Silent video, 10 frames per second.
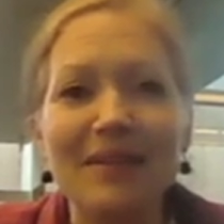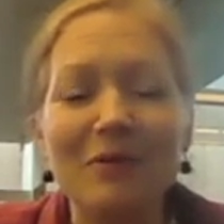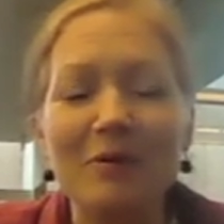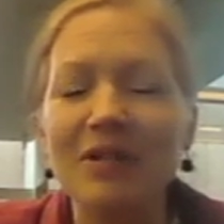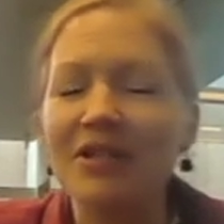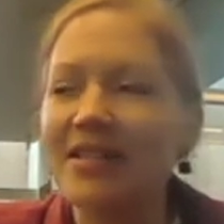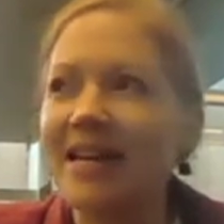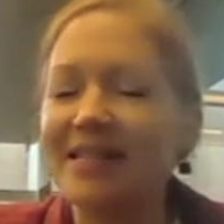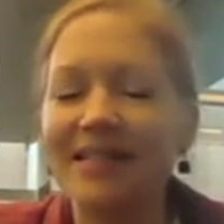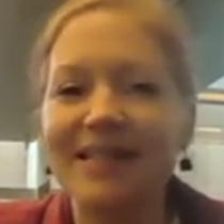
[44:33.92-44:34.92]
where we just
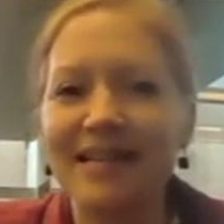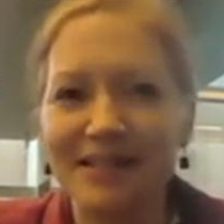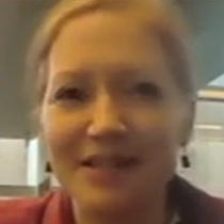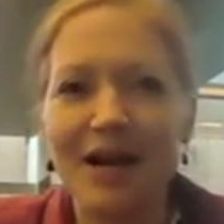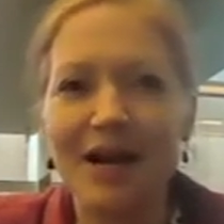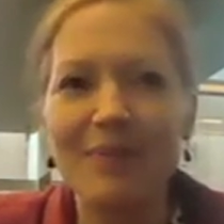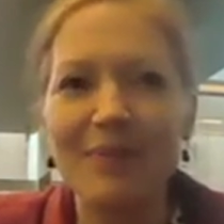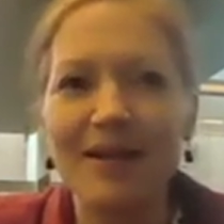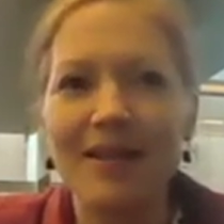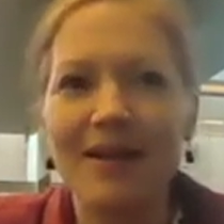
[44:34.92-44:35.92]
kind of like stop
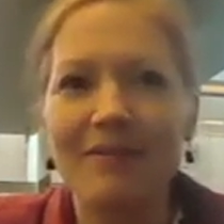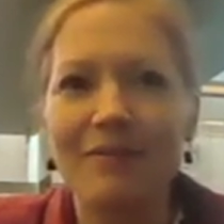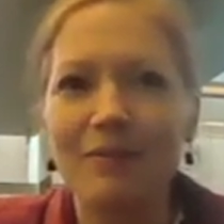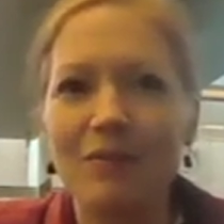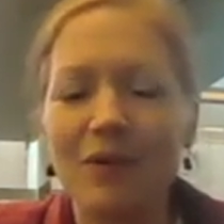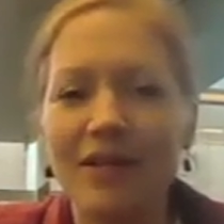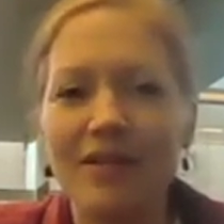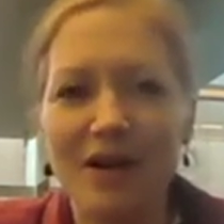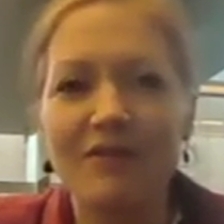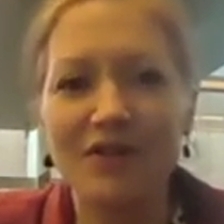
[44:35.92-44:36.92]
and then we
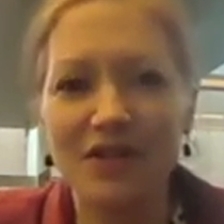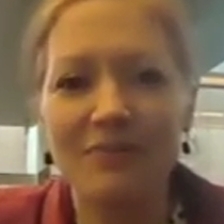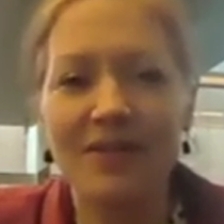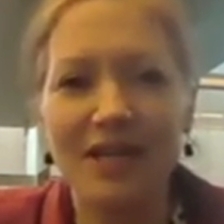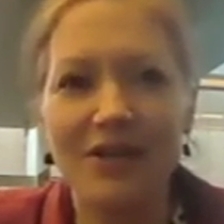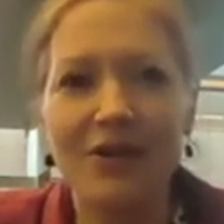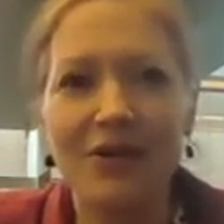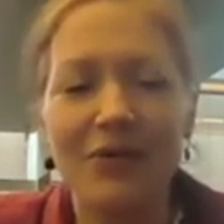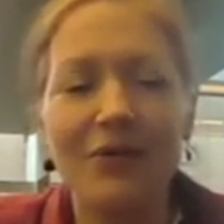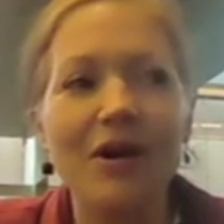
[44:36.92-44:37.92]
discover something
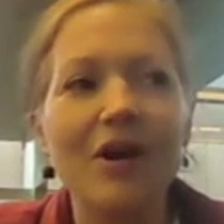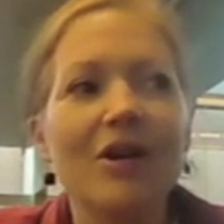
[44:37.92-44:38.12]
new.